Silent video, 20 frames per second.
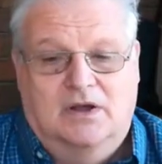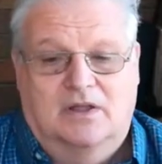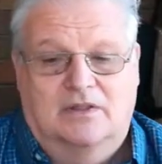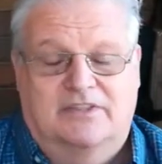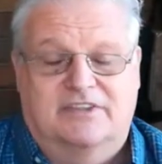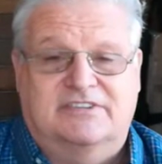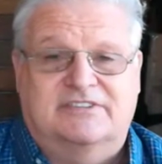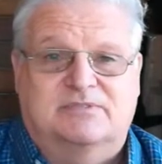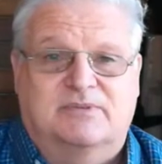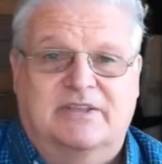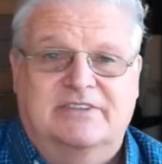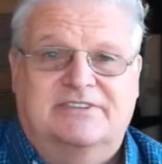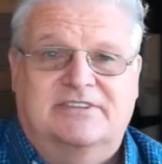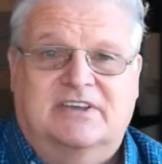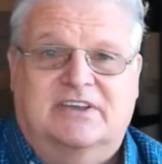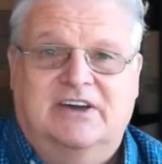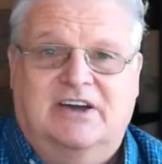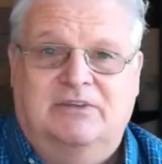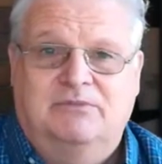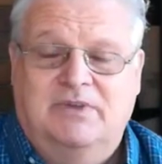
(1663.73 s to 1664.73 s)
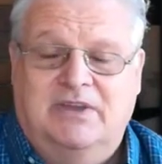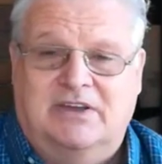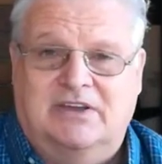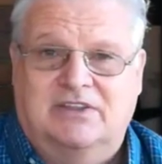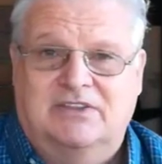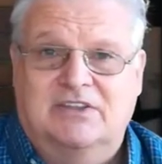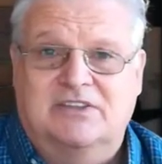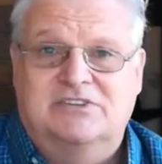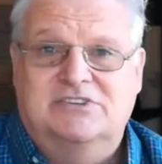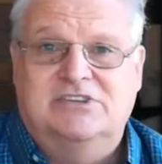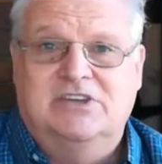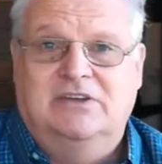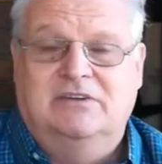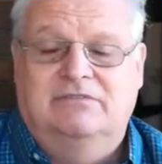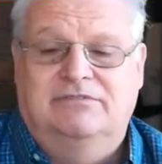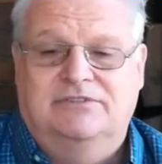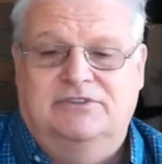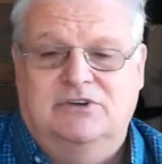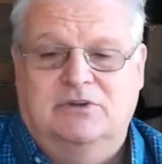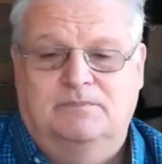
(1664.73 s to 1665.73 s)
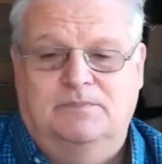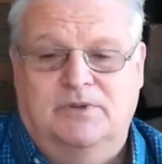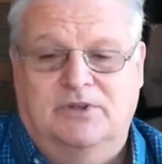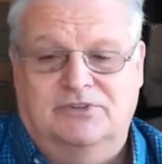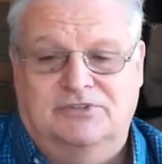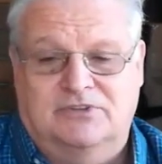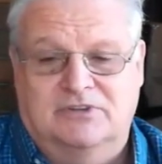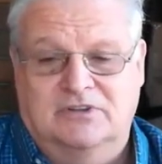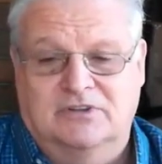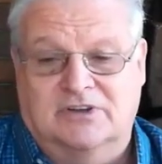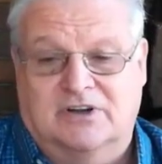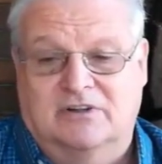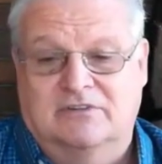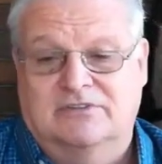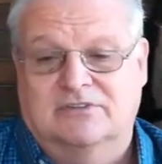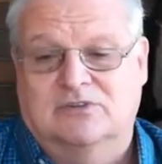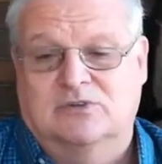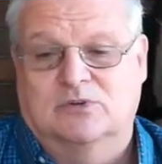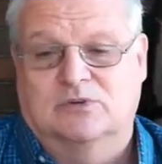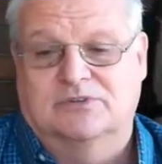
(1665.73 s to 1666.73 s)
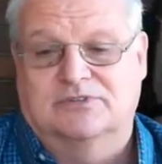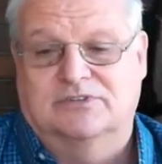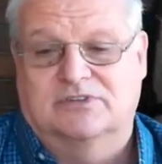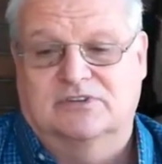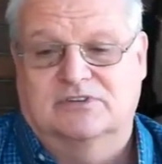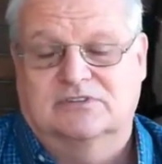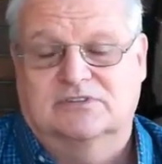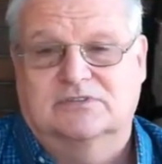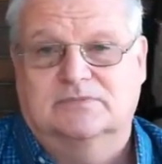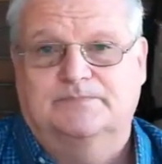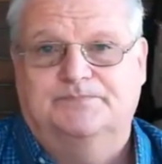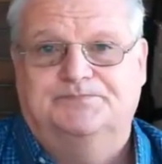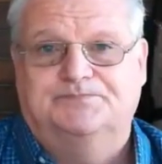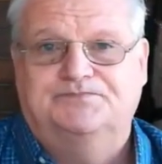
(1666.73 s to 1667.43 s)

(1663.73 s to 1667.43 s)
This, once again, we can achieve through personal growth courses.